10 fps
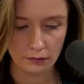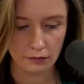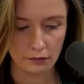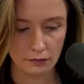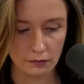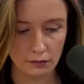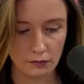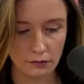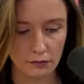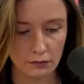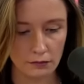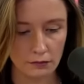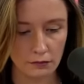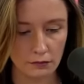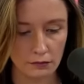
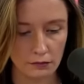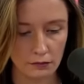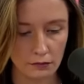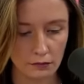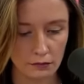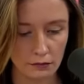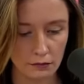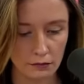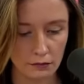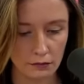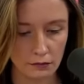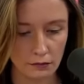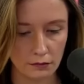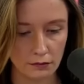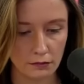
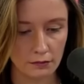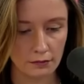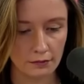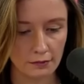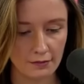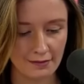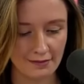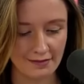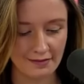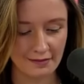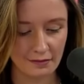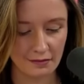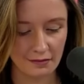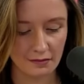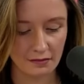
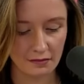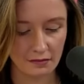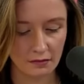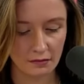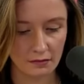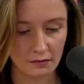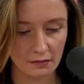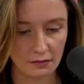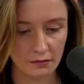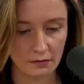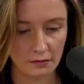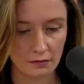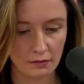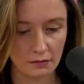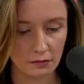
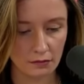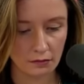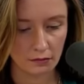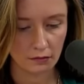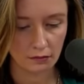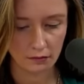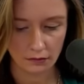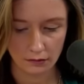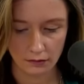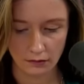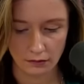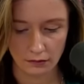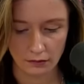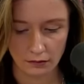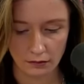
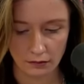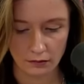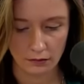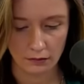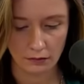The person shown says nothing.